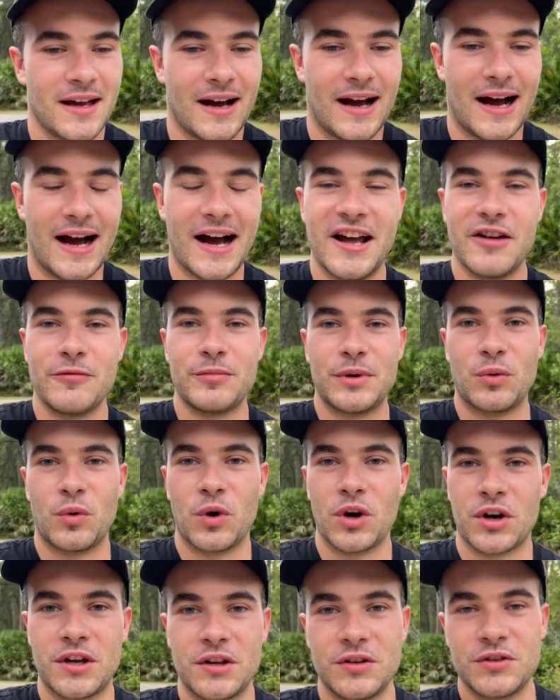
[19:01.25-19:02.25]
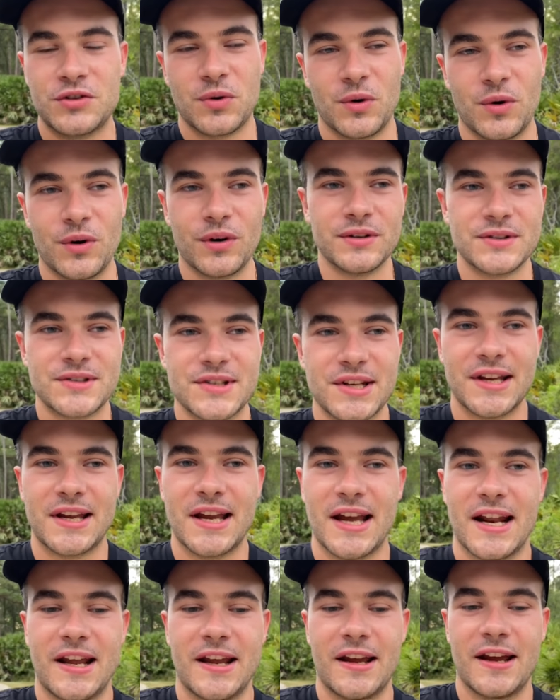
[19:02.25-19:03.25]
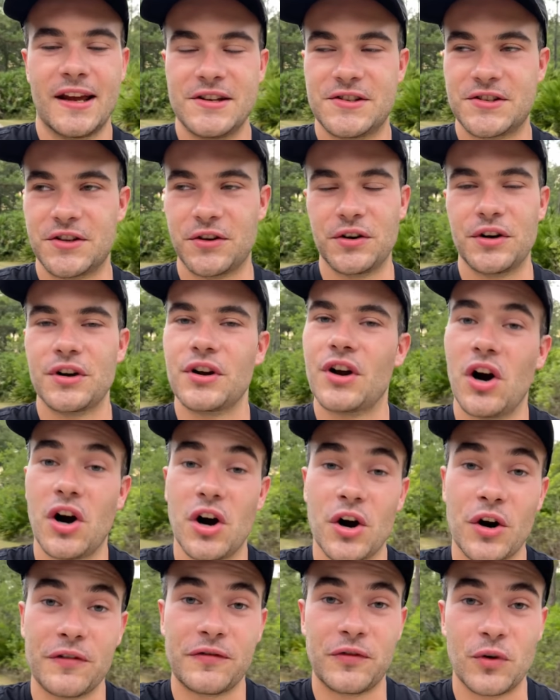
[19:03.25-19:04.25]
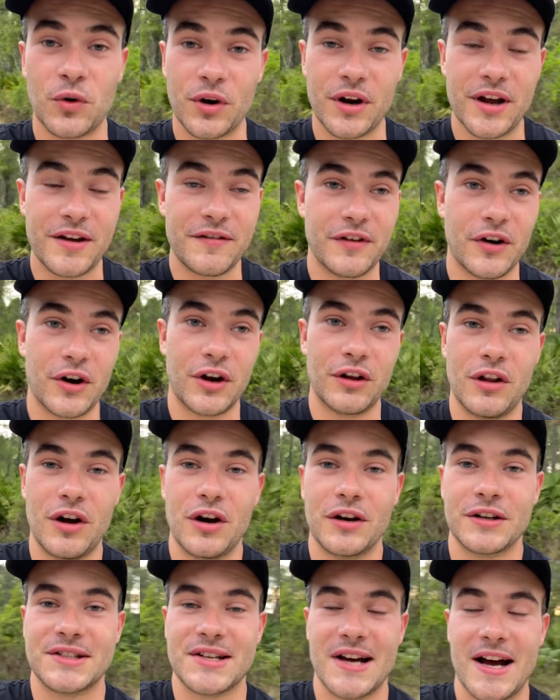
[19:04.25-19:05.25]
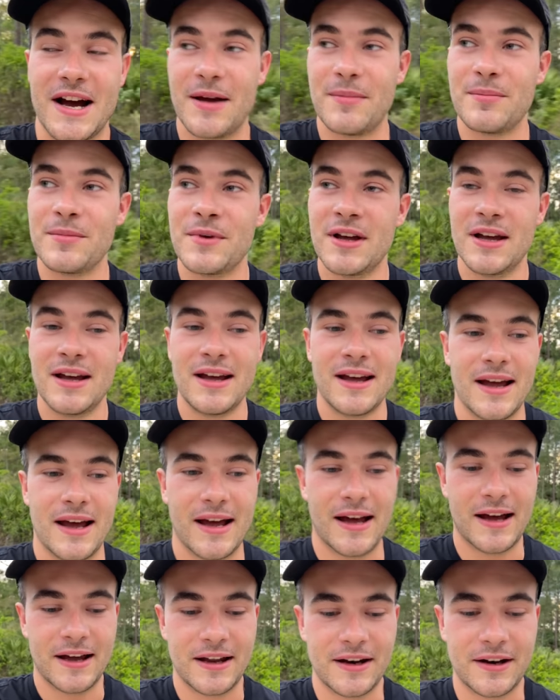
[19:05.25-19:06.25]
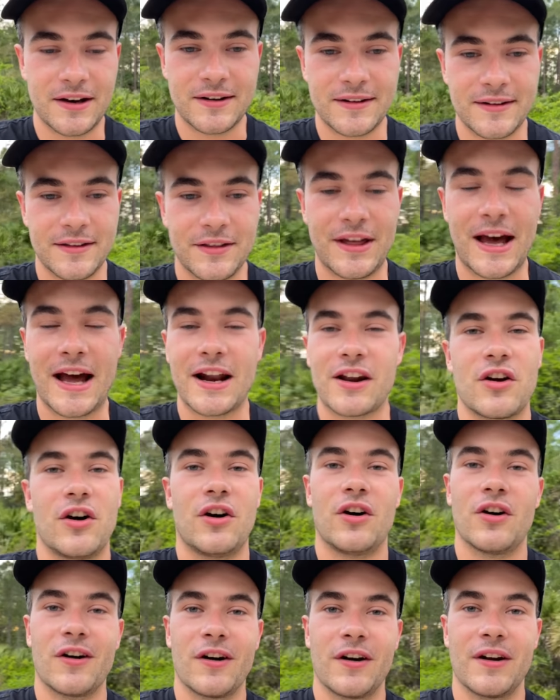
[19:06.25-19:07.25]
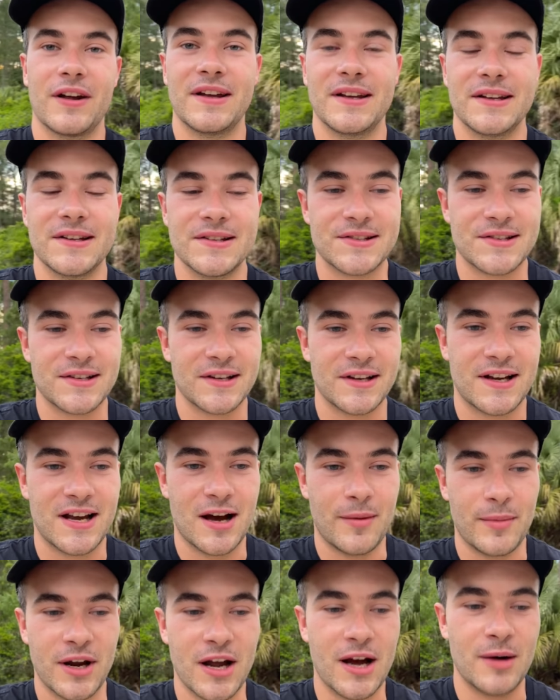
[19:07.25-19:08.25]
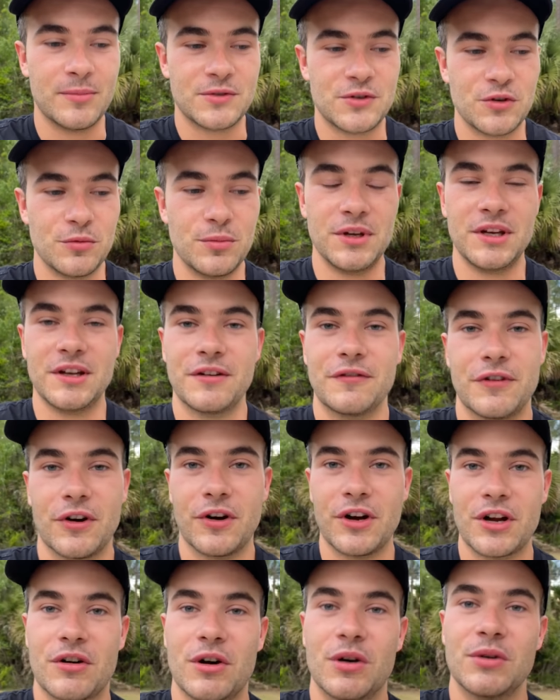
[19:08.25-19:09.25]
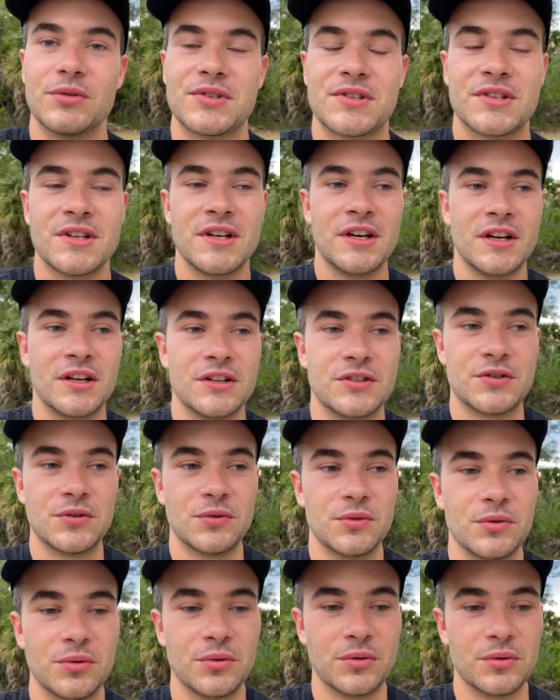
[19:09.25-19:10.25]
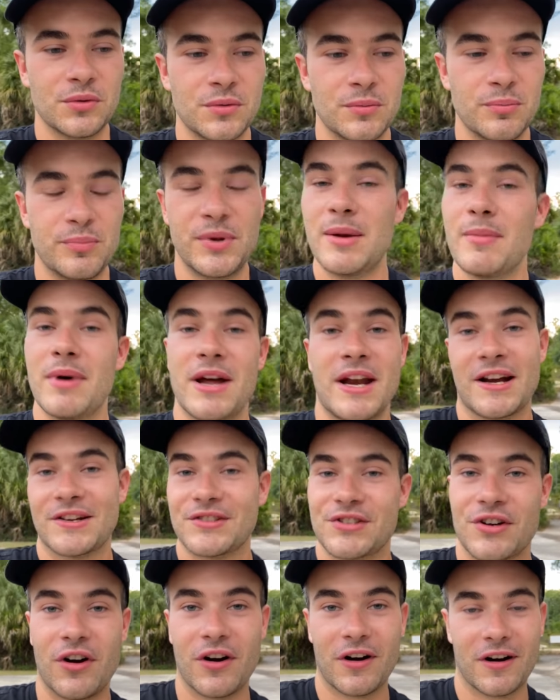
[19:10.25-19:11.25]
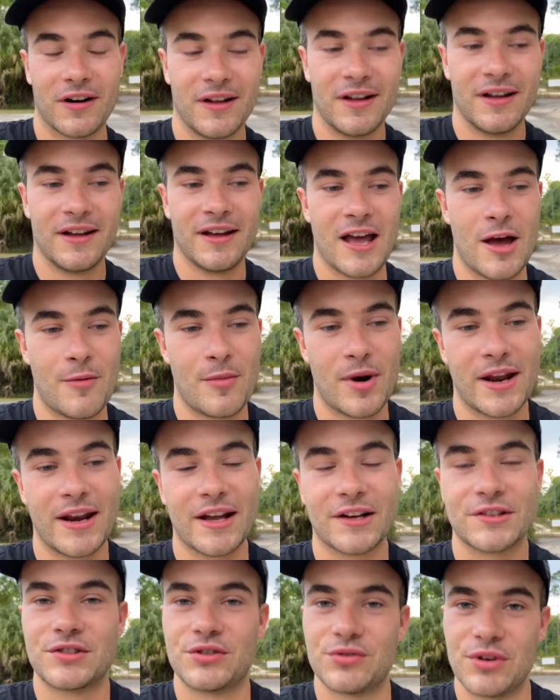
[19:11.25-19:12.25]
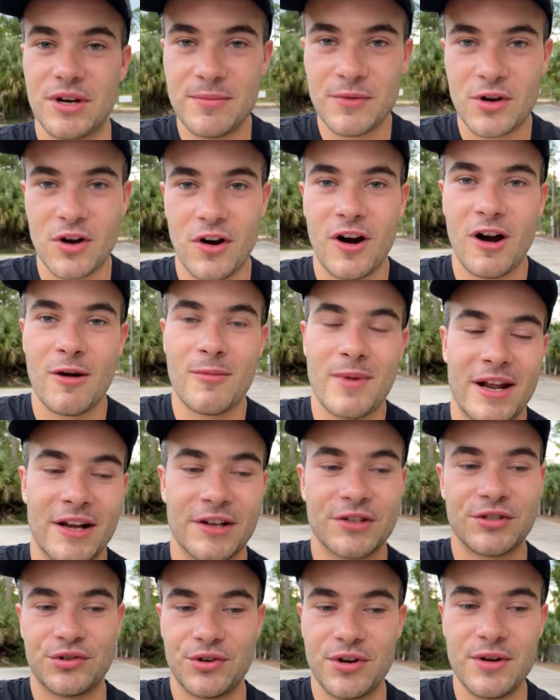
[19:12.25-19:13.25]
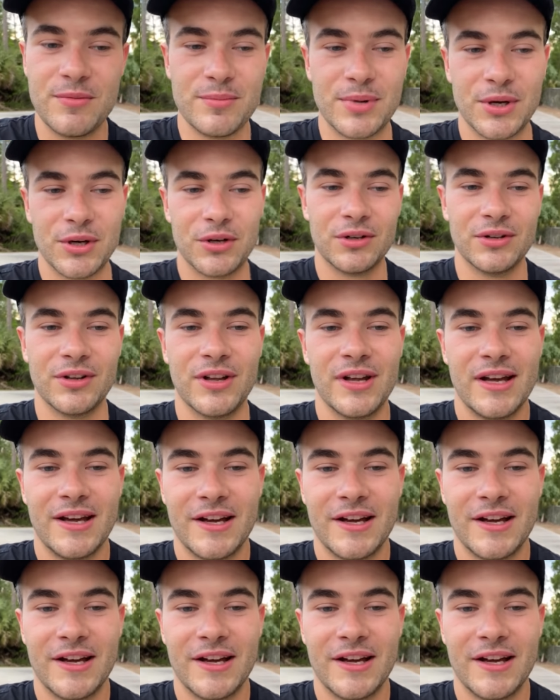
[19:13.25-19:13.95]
I have been working towards getting a certain car for a very long time and that car is coming up to being very close to being my next car and my next dream car, my next dream build.